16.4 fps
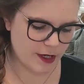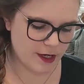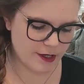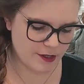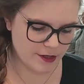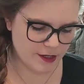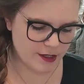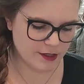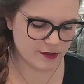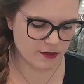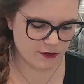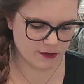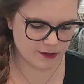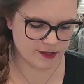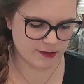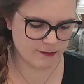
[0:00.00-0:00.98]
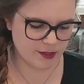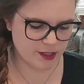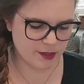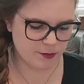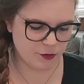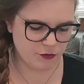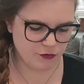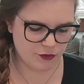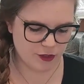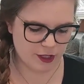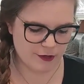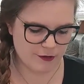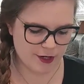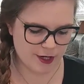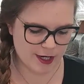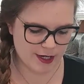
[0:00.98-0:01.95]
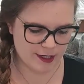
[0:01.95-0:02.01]
I think it's awesome that
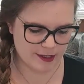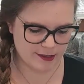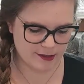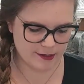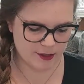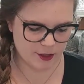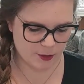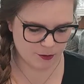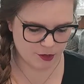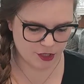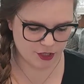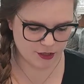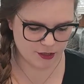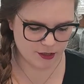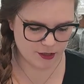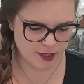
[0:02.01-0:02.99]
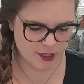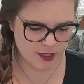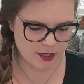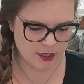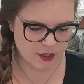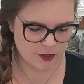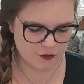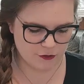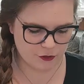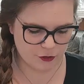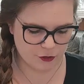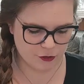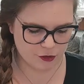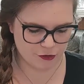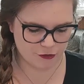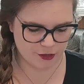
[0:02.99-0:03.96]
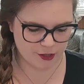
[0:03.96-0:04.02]
Spoonflower has the option of
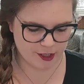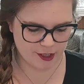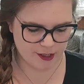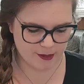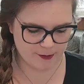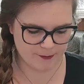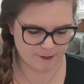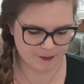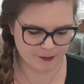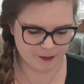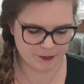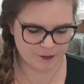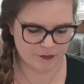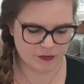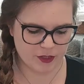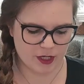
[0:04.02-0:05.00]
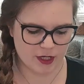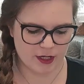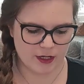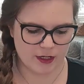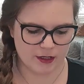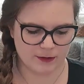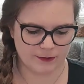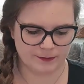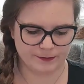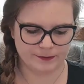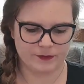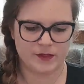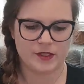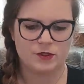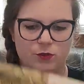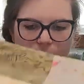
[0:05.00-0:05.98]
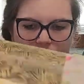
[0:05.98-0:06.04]
ordering this